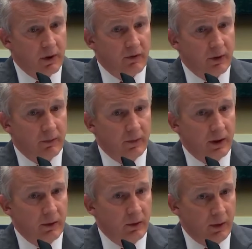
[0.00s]
but from
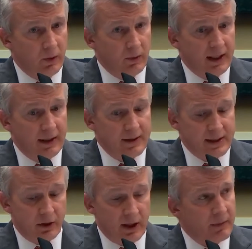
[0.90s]
uh, when we had
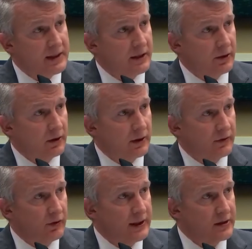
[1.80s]
starting material in
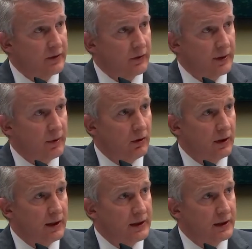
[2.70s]
the freezer for
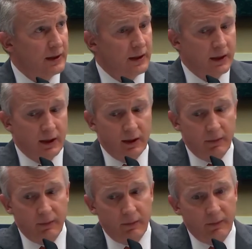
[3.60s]
Ebola. It,
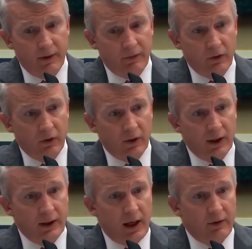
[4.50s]
but for
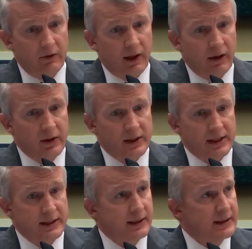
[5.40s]
a novel virus,
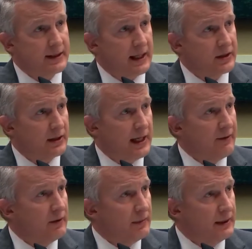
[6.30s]
it's, it's, actually
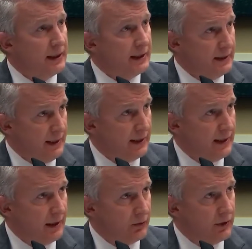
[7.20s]
haven't been done
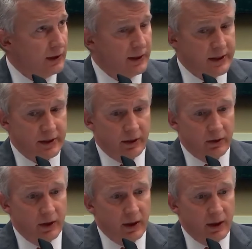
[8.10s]
yet that quickly.
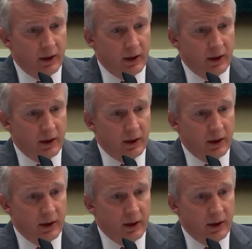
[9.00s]
So